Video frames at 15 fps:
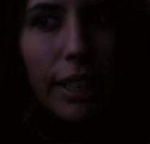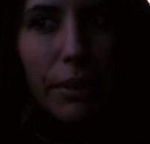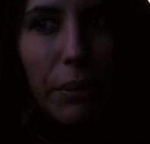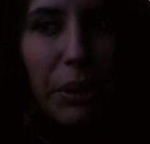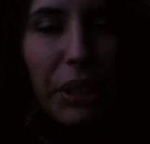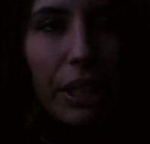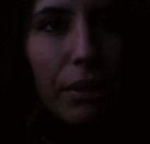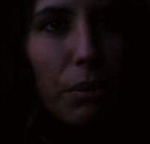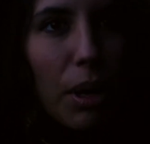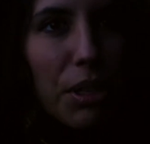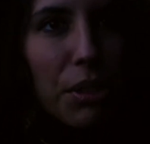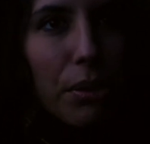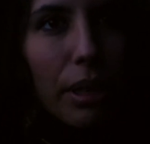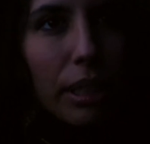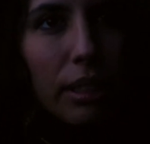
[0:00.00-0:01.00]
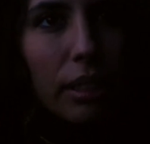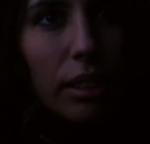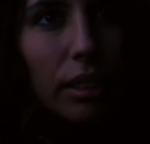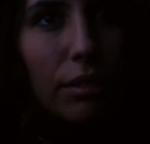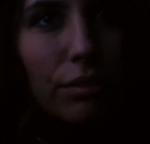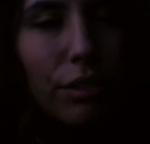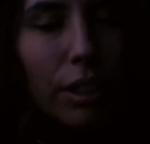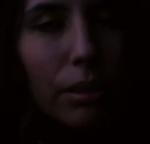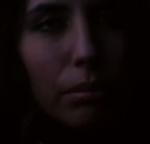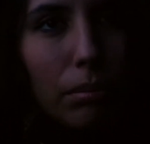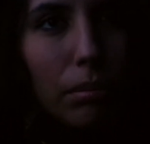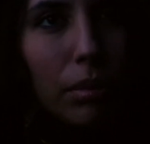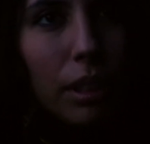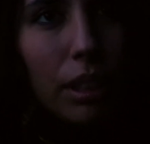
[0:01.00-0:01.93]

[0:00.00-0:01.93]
They really resurrected it from